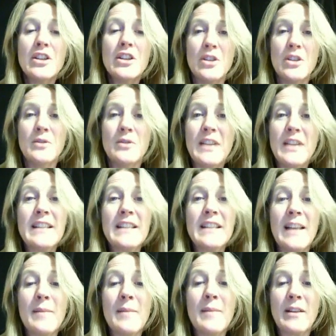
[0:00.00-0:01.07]
Tuesdays,
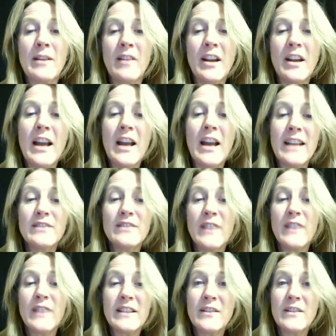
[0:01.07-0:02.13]
I'm at Glennon Heights
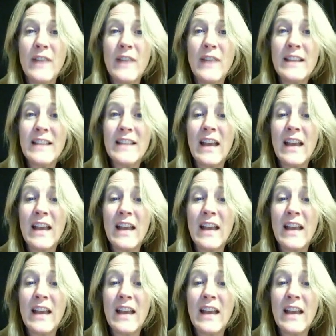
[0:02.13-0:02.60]
face-to-face,